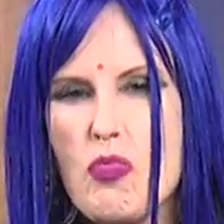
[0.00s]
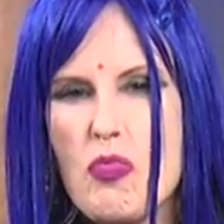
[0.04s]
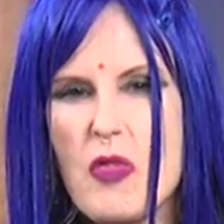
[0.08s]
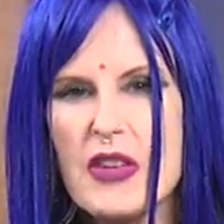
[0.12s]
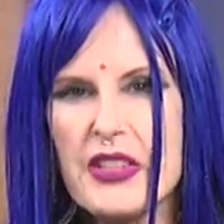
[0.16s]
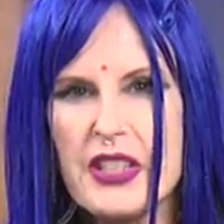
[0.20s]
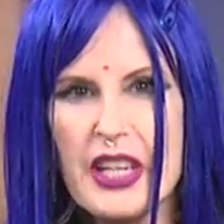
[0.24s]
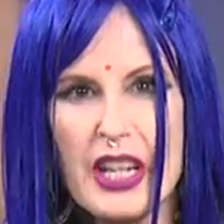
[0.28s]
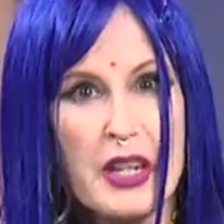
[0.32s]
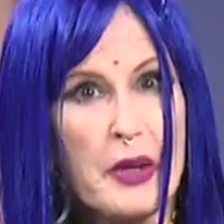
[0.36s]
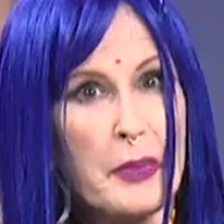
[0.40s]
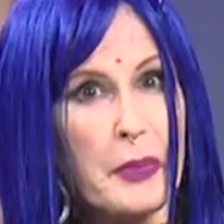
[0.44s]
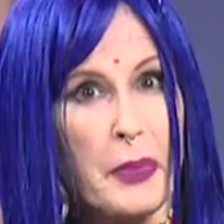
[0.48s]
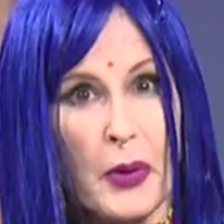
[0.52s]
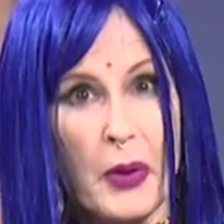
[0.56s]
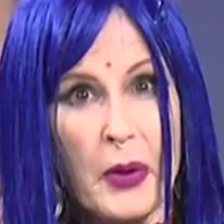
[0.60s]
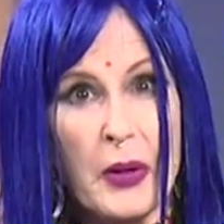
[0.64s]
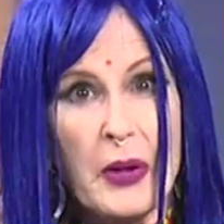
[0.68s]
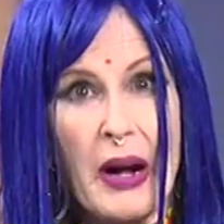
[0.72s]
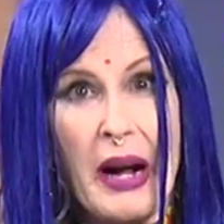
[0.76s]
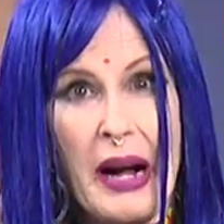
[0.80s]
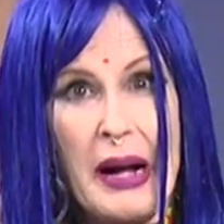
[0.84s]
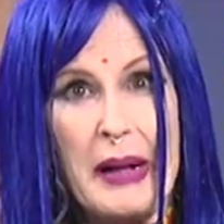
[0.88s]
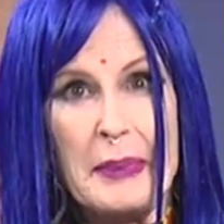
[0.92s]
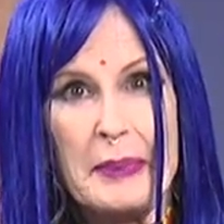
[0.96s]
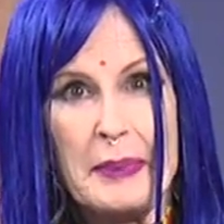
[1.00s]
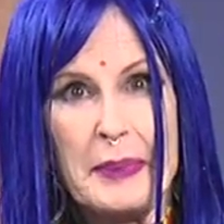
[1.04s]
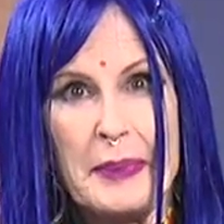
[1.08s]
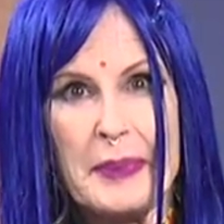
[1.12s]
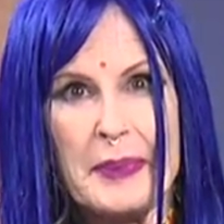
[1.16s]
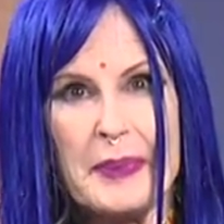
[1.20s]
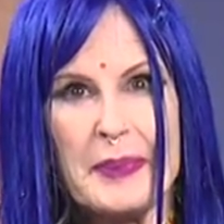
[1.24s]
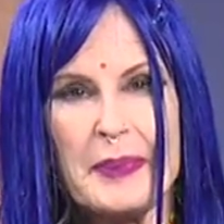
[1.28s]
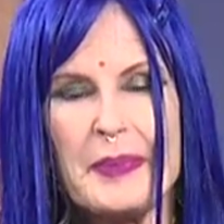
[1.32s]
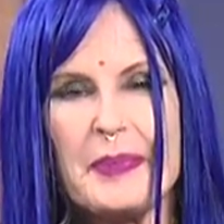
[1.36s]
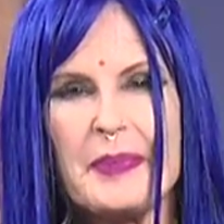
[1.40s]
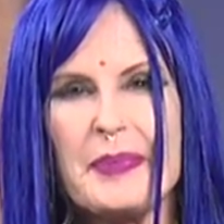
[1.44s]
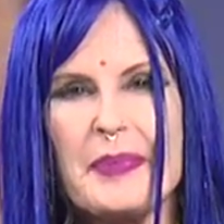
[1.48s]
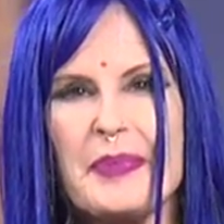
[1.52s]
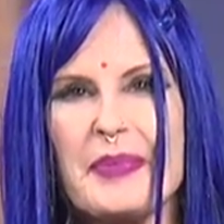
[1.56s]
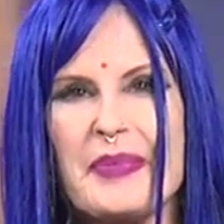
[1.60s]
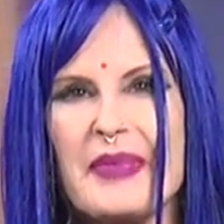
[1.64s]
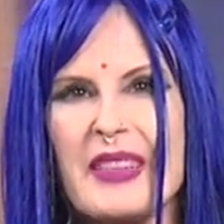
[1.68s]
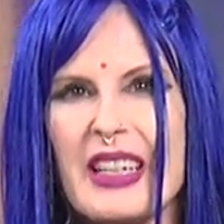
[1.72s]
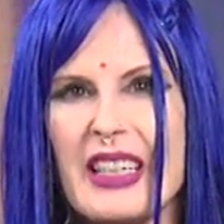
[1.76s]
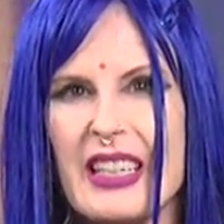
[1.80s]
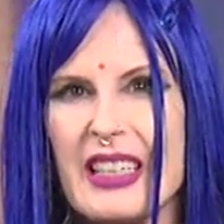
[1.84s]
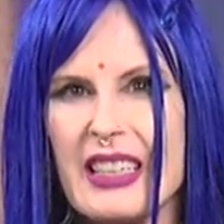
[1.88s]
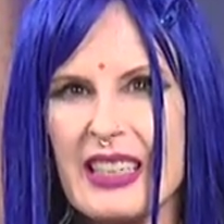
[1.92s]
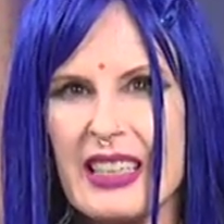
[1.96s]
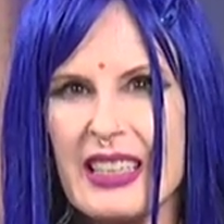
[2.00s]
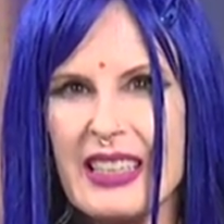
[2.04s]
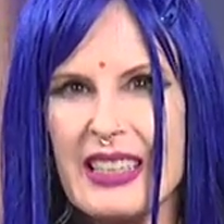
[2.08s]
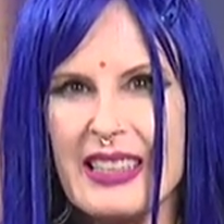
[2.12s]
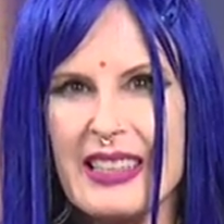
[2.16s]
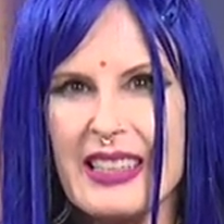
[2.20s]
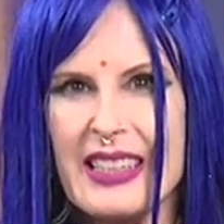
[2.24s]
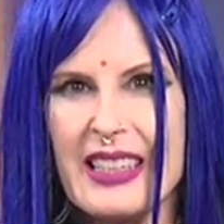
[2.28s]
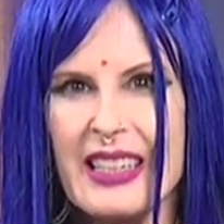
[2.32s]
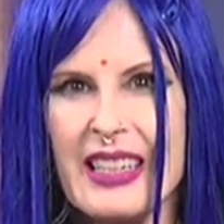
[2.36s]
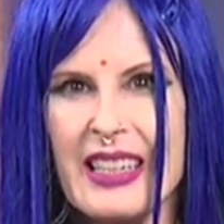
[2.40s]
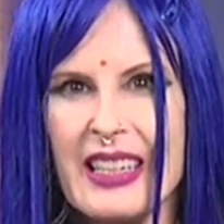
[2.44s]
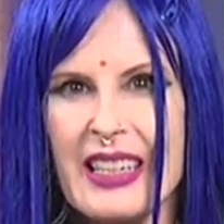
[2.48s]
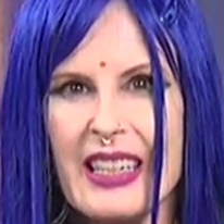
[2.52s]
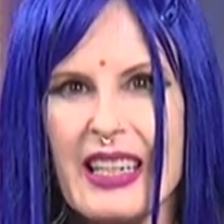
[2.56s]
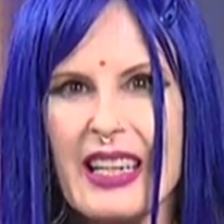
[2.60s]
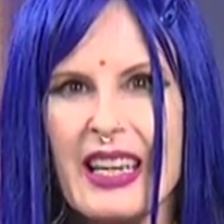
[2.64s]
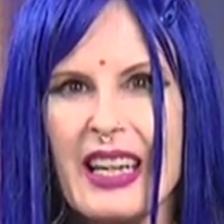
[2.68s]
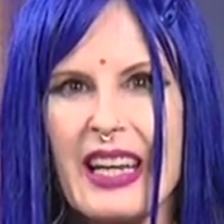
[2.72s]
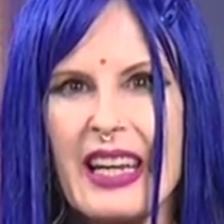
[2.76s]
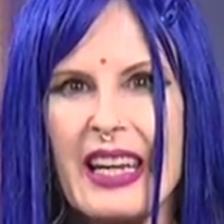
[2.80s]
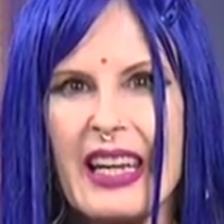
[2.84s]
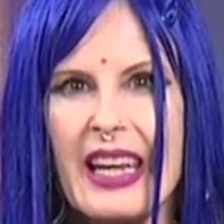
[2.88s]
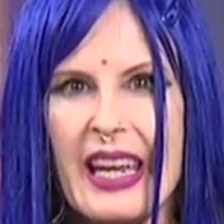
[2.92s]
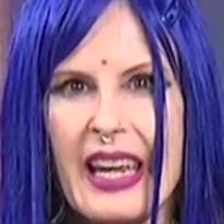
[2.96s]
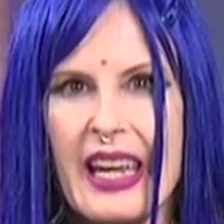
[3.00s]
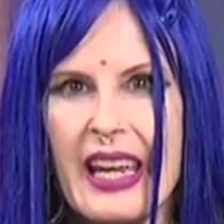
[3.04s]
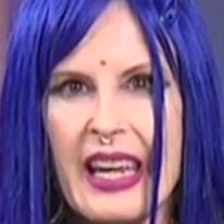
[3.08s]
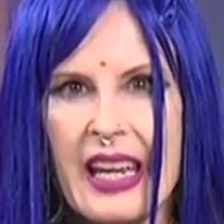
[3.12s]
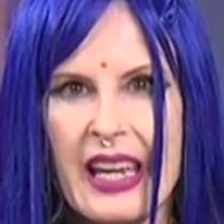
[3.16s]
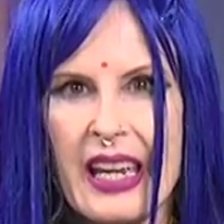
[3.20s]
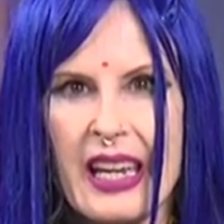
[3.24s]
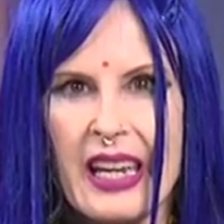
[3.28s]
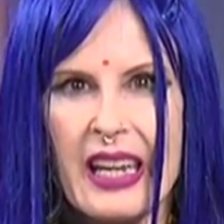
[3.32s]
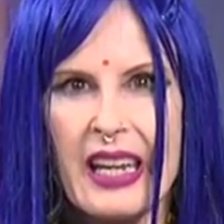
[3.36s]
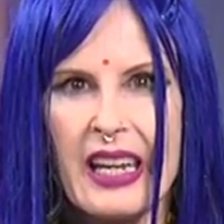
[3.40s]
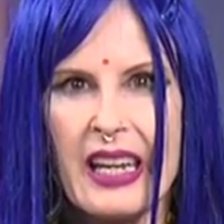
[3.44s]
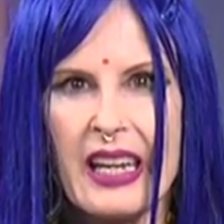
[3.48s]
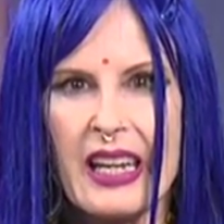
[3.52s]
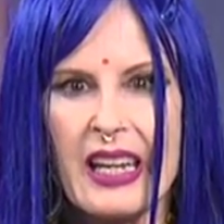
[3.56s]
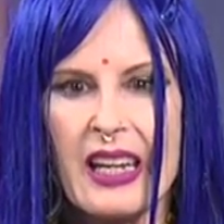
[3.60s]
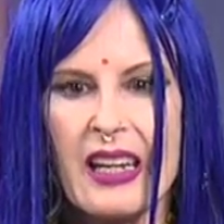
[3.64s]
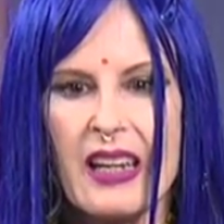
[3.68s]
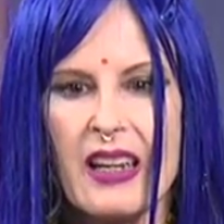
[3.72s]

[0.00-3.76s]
C'est le programme ici. Et